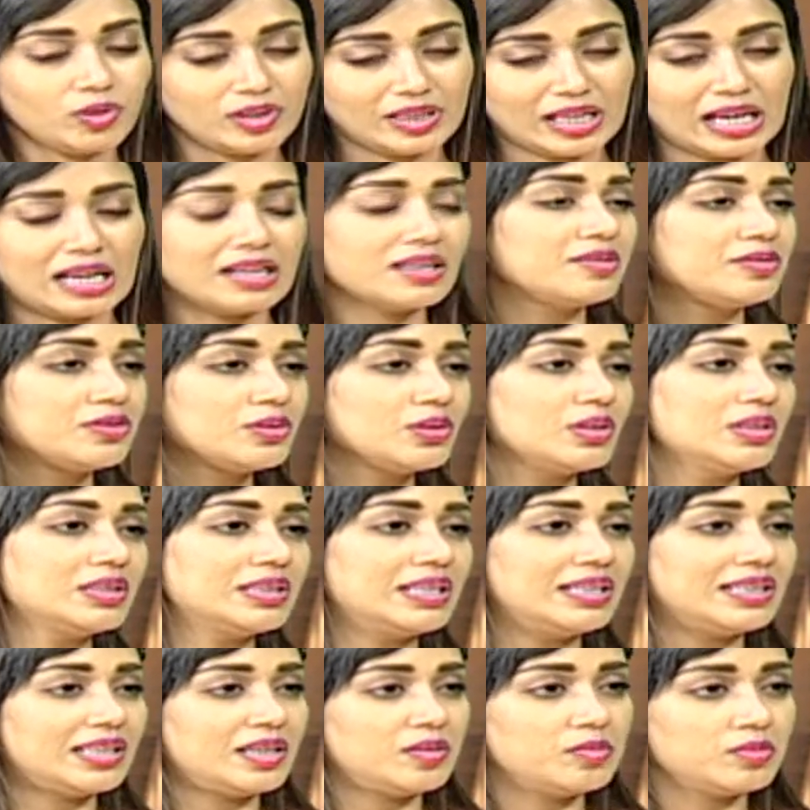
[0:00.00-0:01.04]
thankful
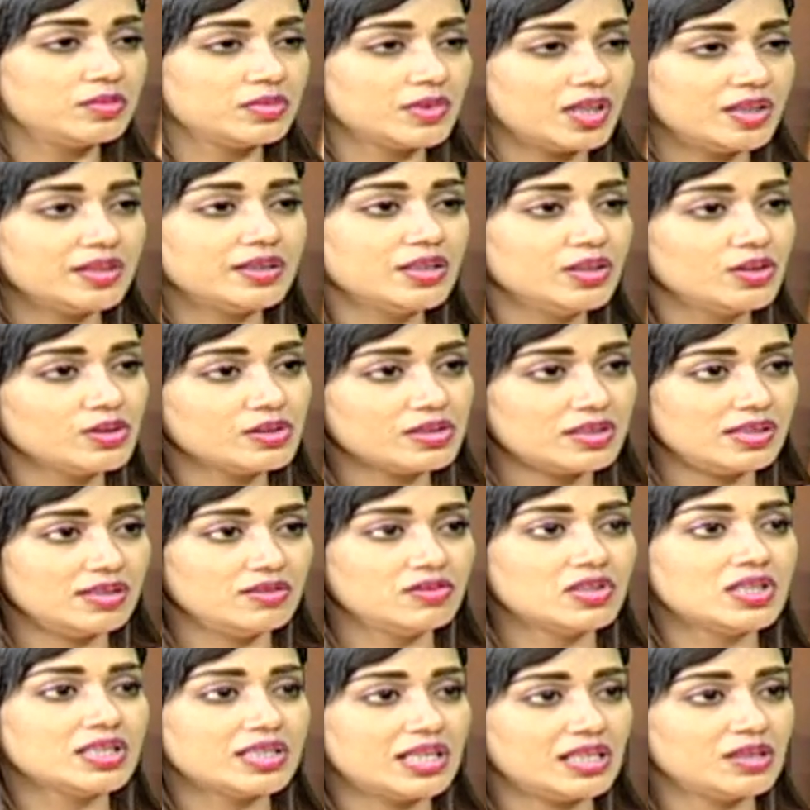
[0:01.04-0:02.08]
that I'm continuously
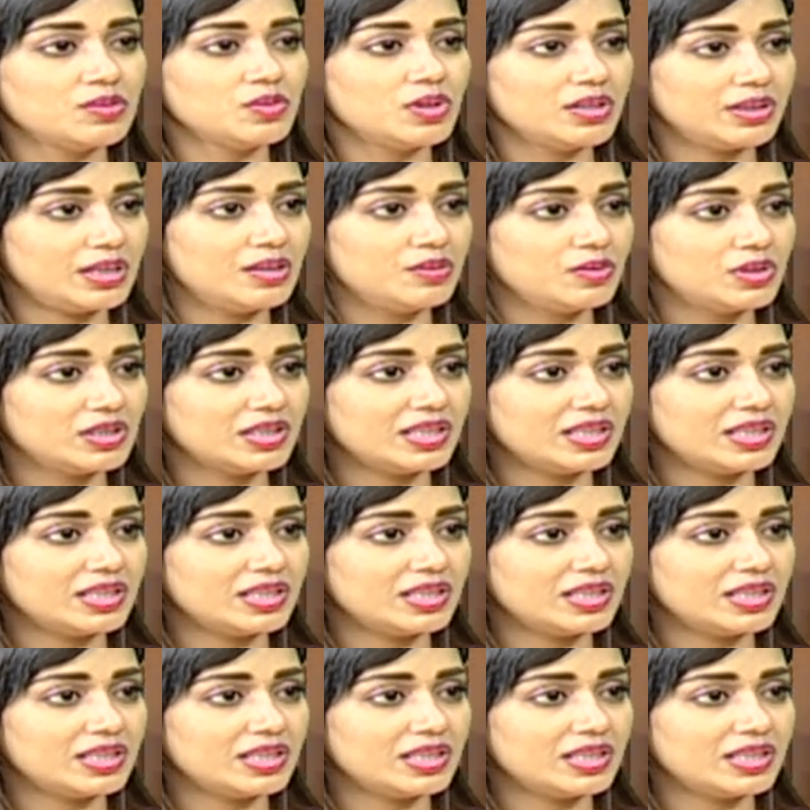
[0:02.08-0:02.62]
working.